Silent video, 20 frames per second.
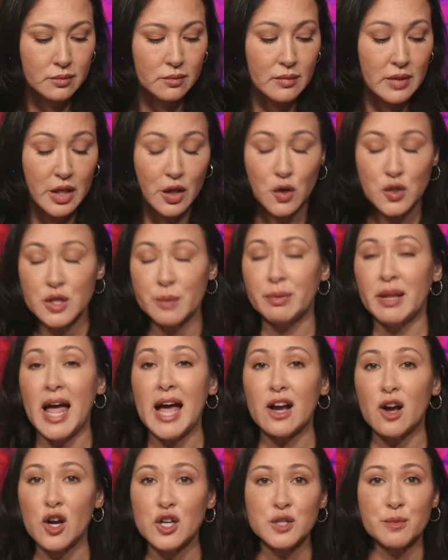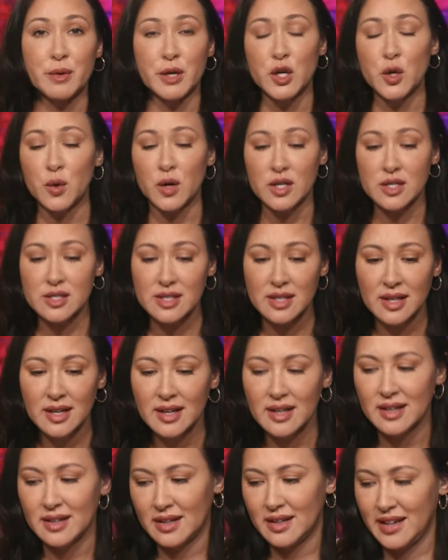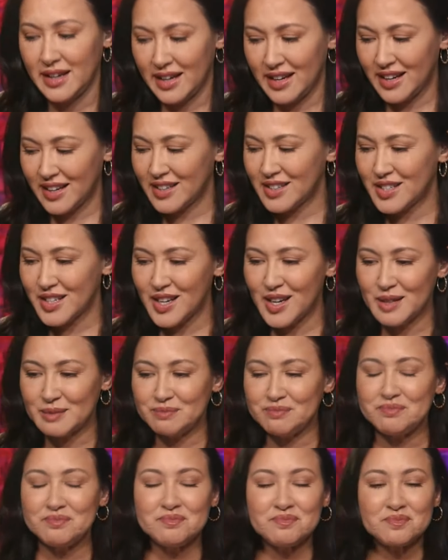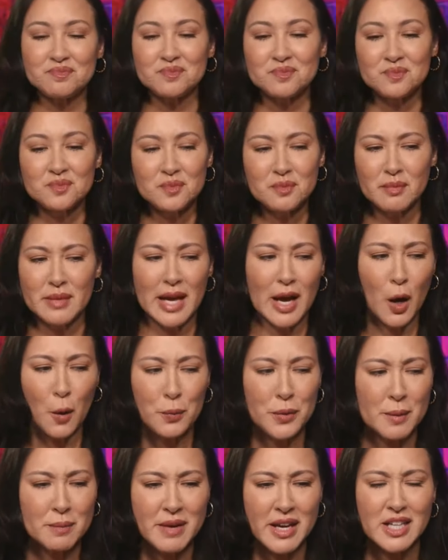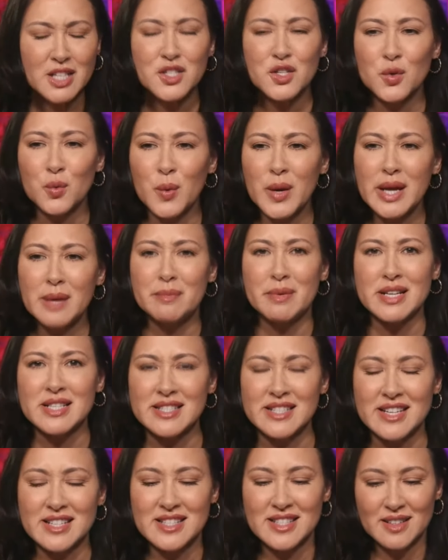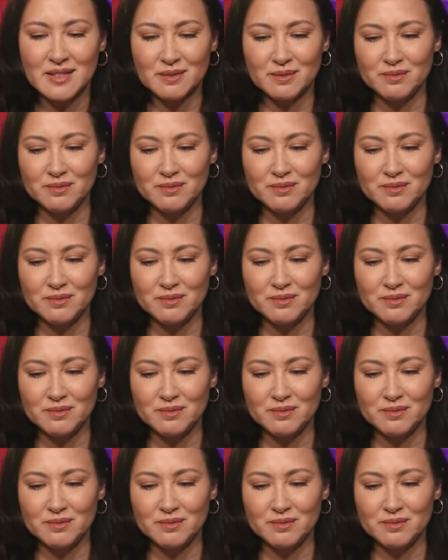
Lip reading: you know, to Black entrepreneurs and help them get into the weed business.